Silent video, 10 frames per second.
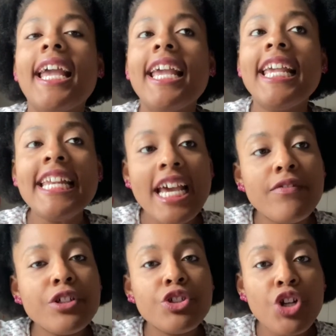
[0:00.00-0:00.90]
he
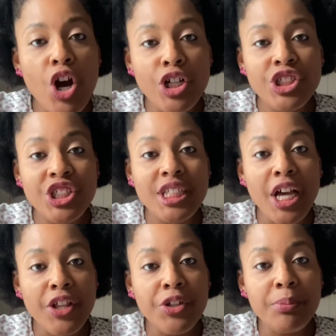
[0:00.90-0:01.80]
never charges
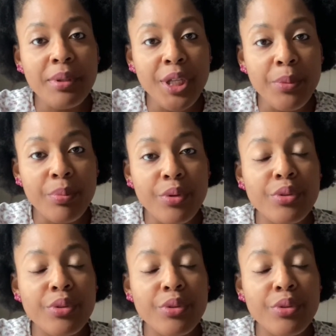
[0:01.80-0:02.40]
other people